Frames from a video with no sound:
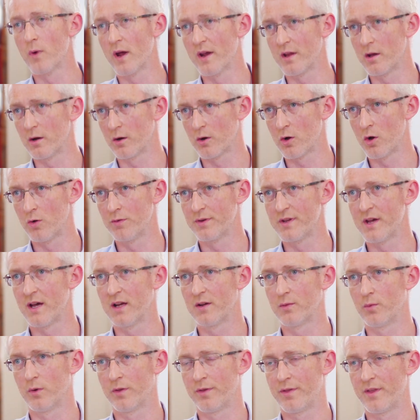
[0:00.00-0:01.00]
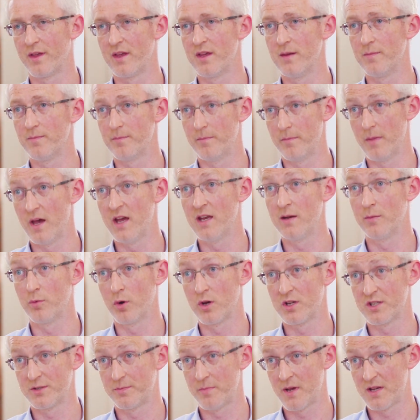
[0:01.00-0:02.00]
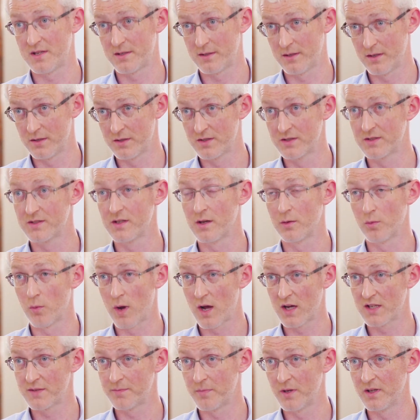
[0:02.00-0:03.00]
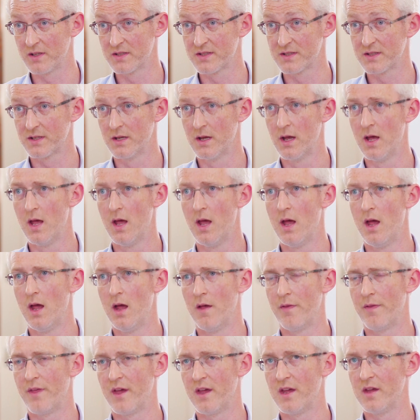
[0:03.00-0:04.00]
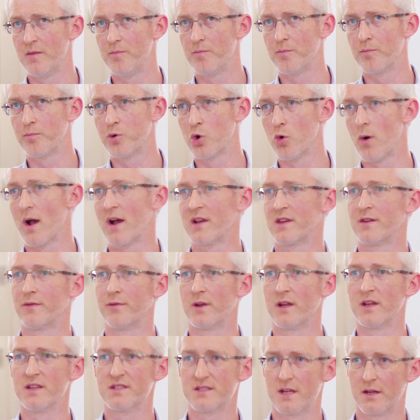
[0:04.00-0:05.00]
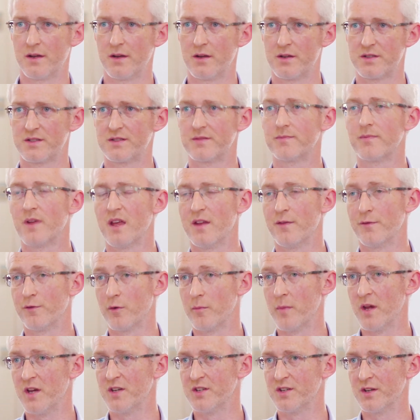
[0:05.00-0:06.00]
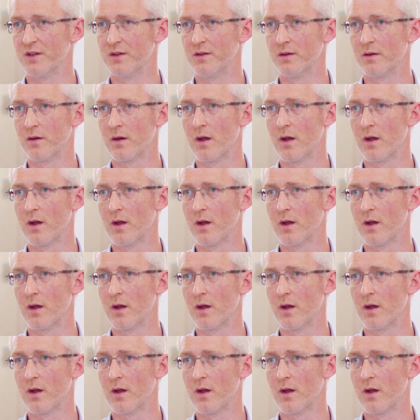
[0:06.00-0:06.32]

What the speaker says: regular contact with the AWS specialists at Rackspace. They proactively send us information